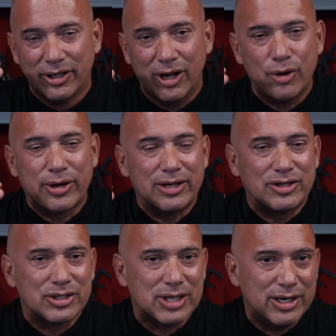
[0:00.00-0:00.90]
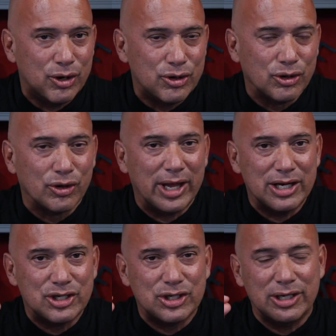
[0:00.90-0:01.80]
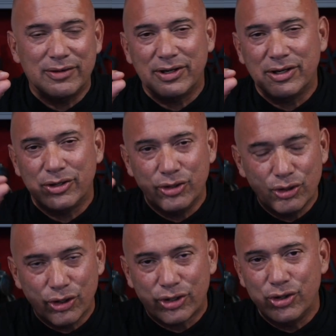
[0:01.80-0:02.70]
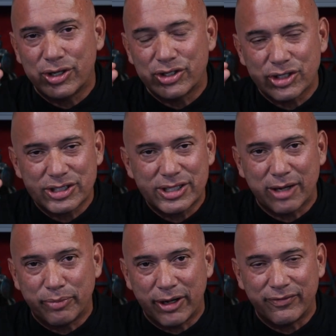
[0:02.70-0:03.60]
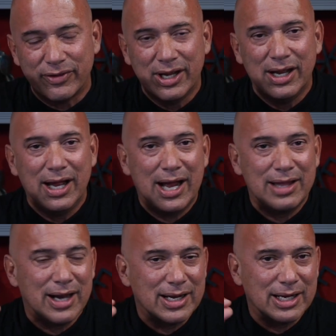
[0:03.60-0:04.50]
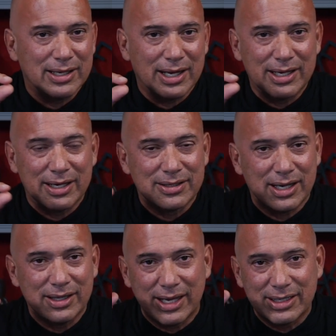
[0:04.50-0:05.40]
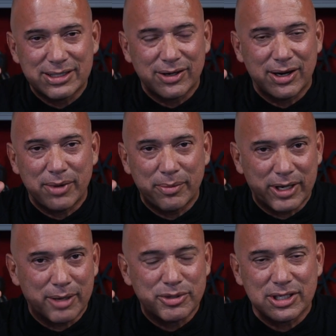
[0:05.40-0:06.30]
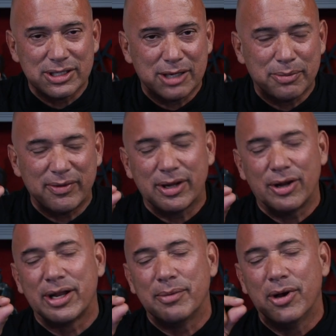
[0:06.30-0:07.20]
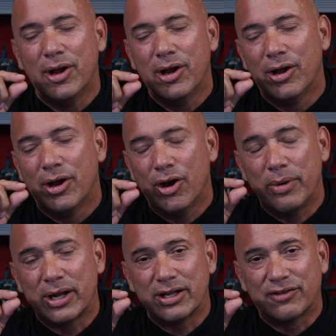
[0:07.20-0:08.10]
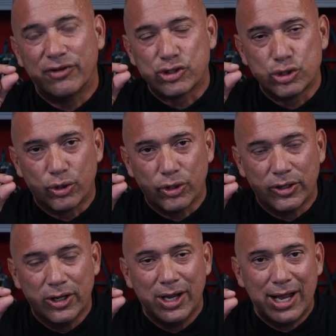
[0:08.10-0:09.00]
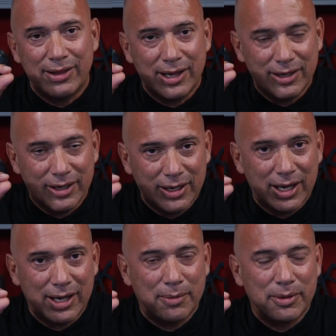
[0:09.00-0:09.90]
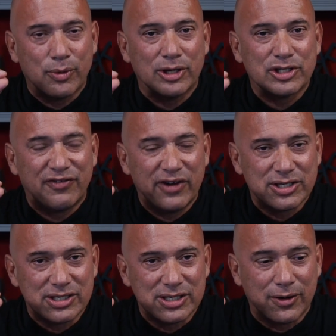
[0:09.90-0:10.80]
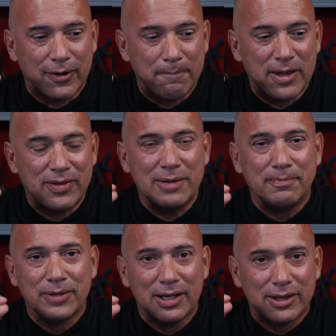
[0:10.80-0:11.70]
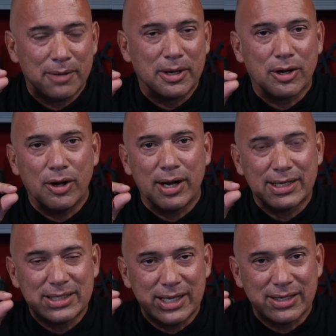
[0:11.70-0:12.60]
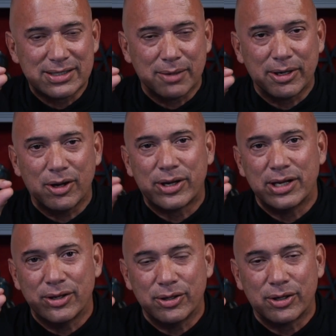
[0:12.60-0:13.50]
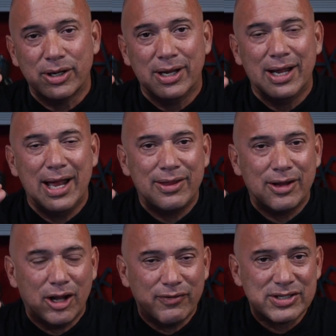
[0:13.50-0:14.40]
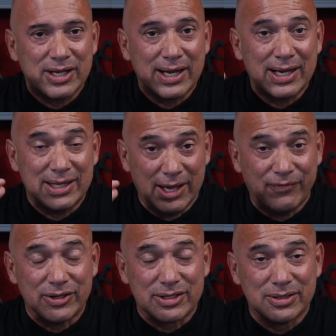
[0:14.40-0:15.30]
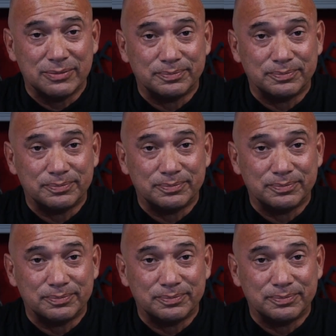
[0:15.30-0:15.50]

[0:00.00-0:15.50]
Okay, just I know you're a little edgy, and look, you could just take a puff. And then I'd light a cigarette. I'm like, I'm just gonna take a puff. Like, okay, oh my god, this feels so good. And then I'm like, well, I'll just finish the cigarette. And then I'm like, oh, I get to the end of the cigarette. I'm like, okay, no, okay. And then all of a sudden, I get the efforts.